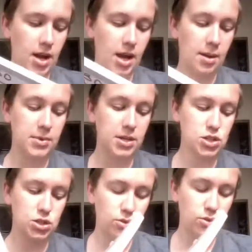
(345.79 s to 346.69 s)
I'm going to
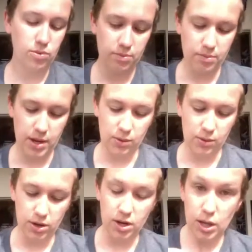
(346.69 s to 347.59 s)
do my
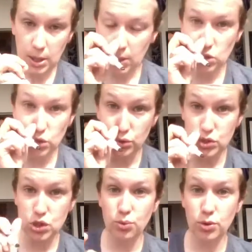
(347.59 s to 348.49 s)
work. You
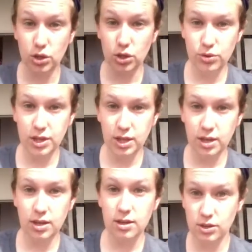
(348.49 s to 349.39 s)
do what you
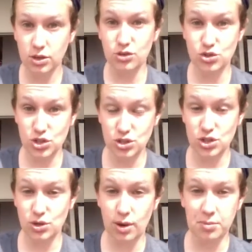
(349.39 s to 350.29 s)
think you should
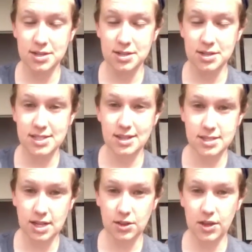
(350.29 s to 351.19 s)
do. I'm not going to say
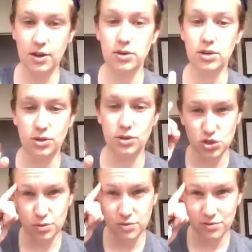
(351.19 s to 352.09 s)
this out loud. Use
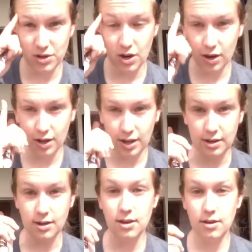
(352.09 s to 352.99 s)
your
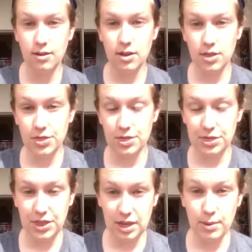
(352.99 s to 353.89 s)
noggin.
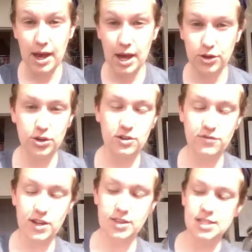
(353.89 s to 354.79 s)
Think about how you're going to
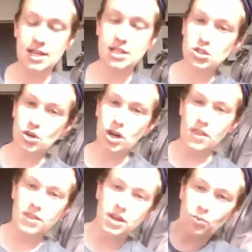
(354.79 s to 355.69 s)
find this answer,
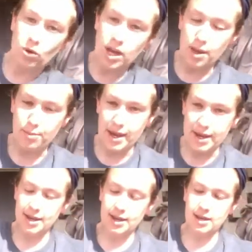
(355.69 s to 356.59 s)
and then we'll come
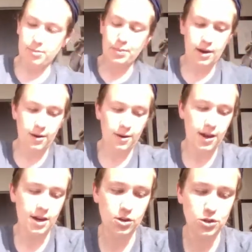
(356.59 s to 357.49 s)
back and compare,
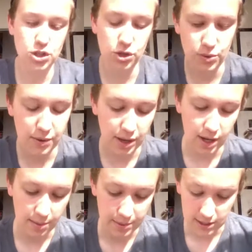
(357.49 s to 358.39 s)
and I'll show you how I
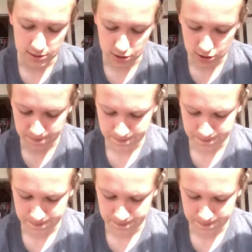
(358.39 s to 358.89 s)
got my answer.